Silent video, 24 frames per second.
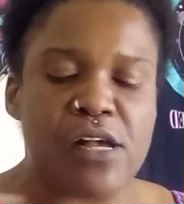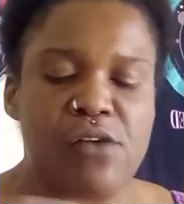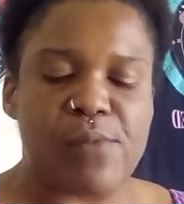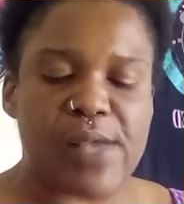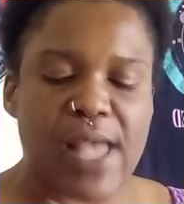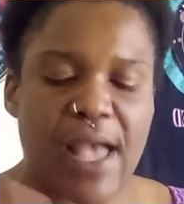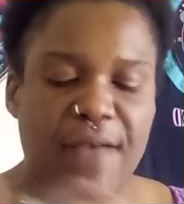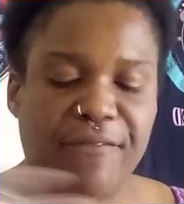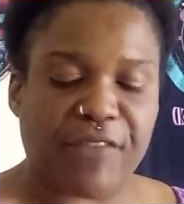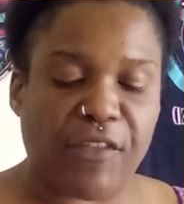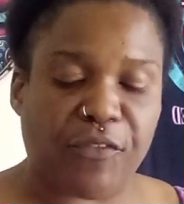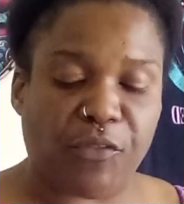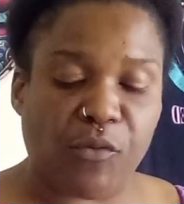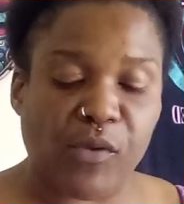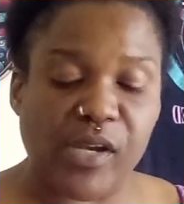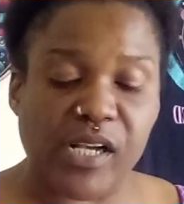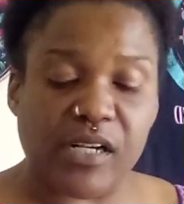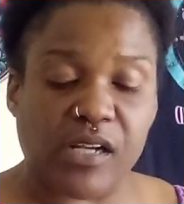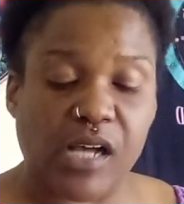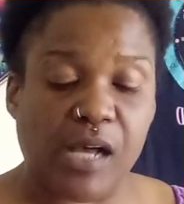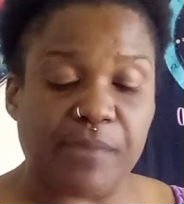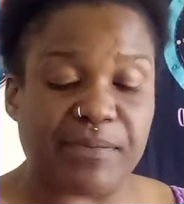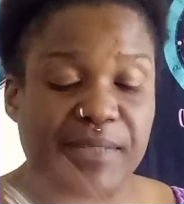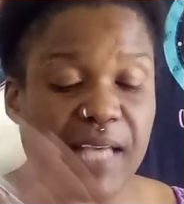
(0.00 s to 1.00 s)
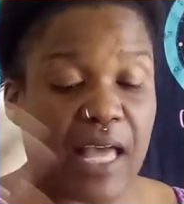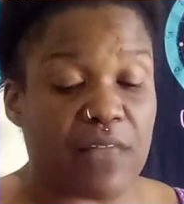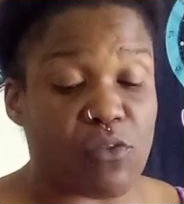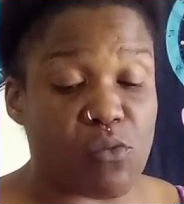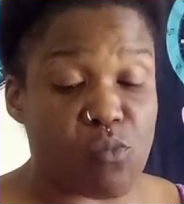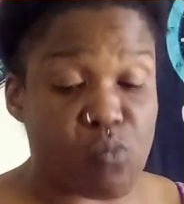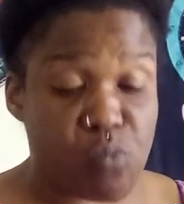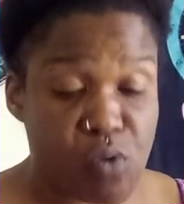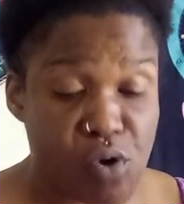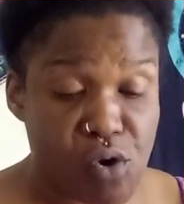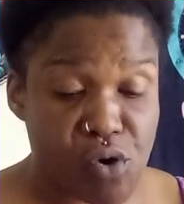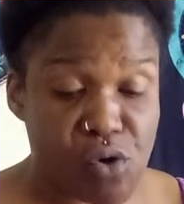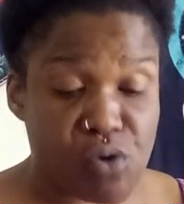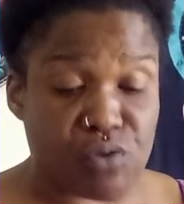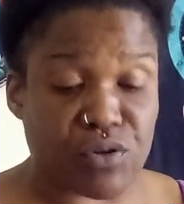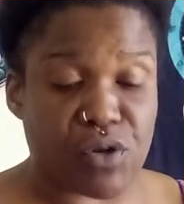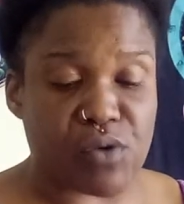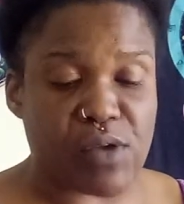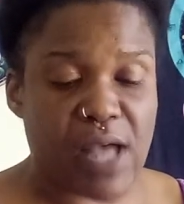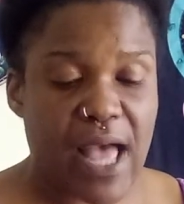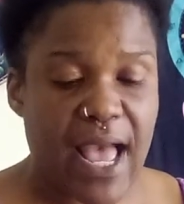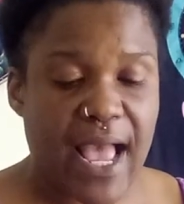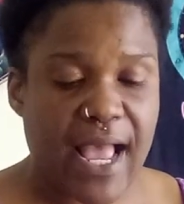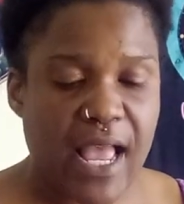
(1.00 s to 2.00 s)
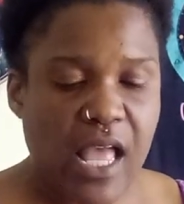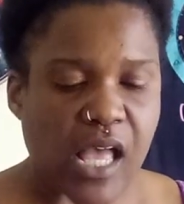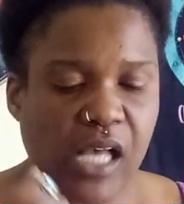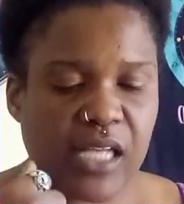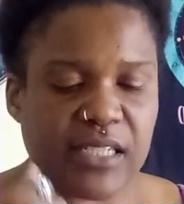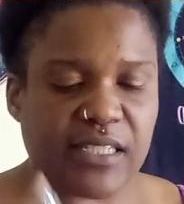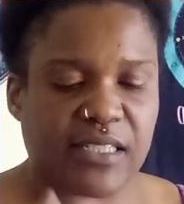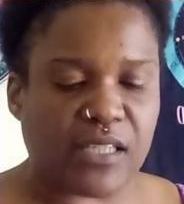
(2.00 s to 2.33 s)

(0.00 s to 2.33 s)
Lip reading: we have the 3 of Cups and the World, okay?